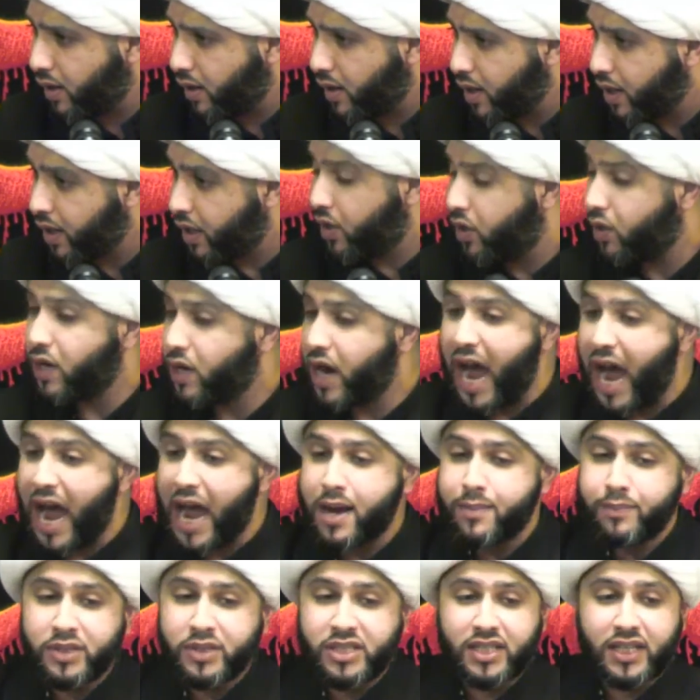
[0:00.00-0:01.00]

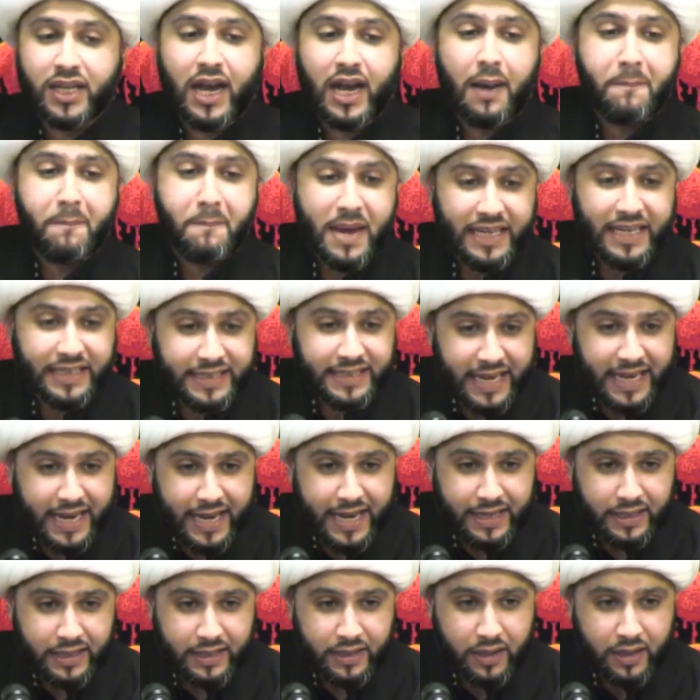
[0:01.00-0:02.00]
Crimes
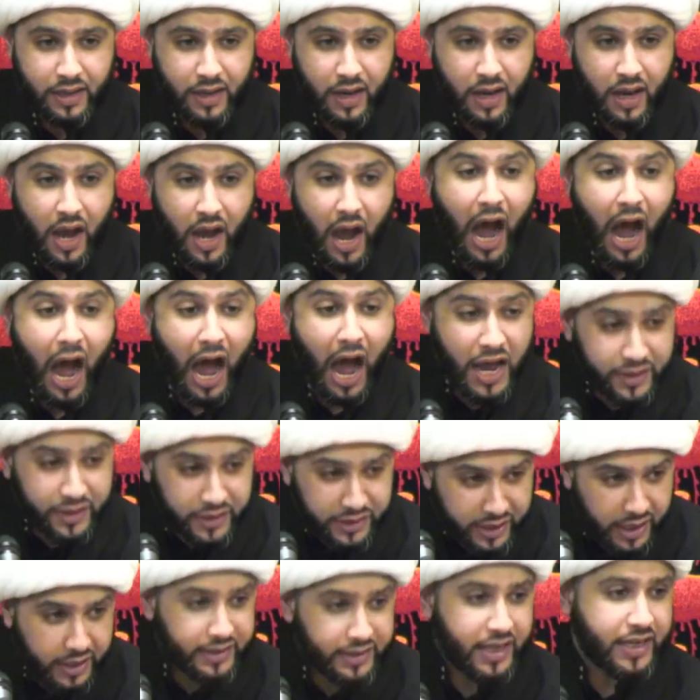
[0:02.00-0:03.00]
committed
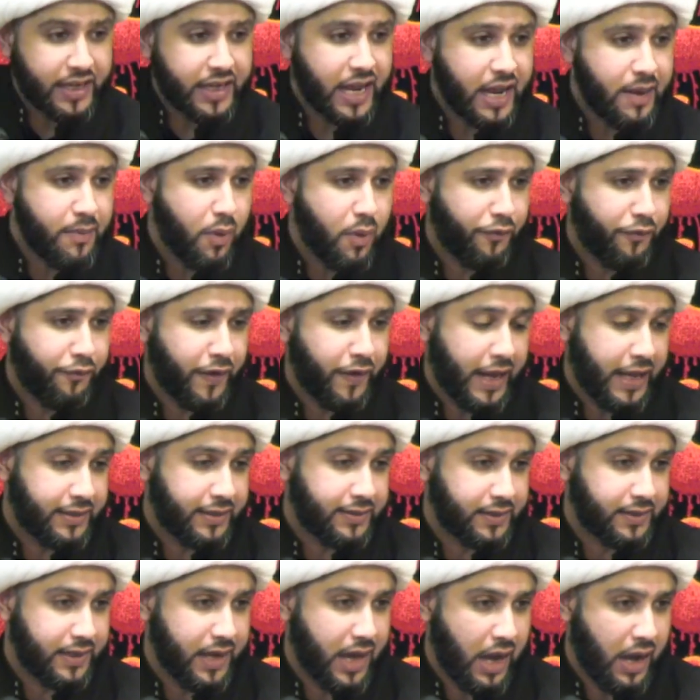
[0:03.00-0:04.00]
under the name of
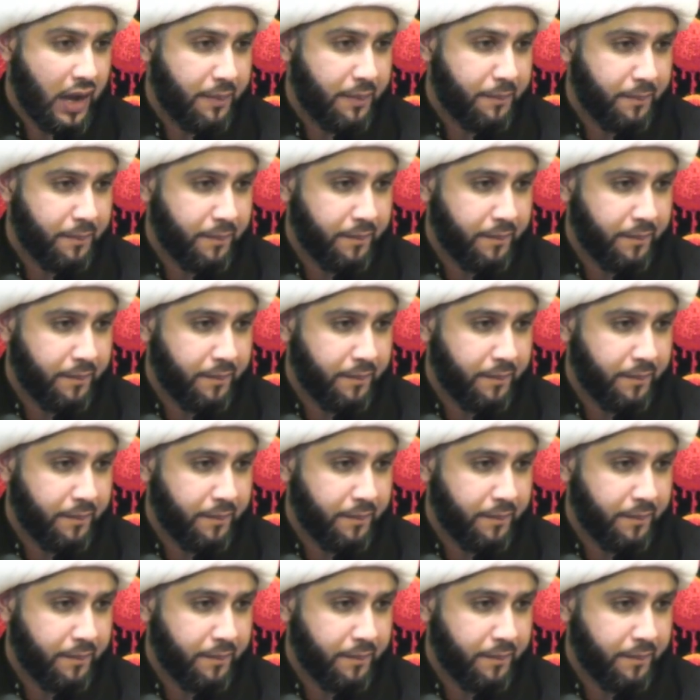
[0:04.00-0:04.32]
Islam.